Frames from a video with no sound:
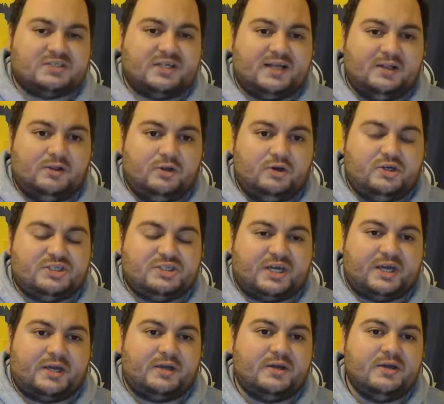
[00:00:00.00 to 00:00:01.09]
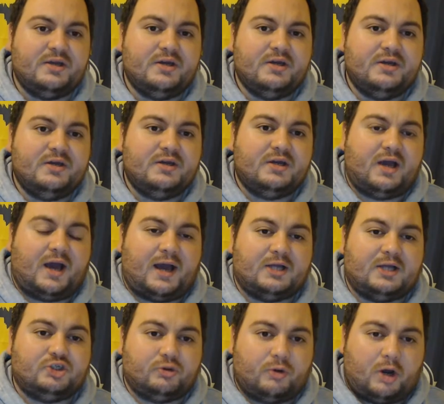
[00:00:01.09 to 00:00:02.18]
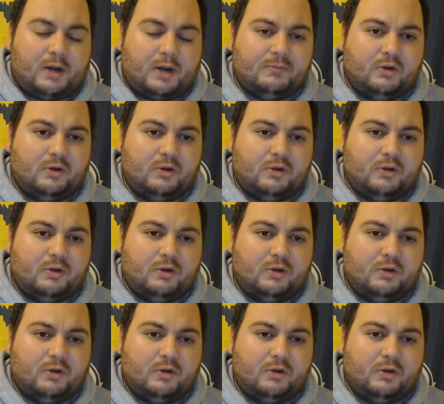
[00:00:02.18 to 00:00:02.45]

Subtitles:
They're losing Jerome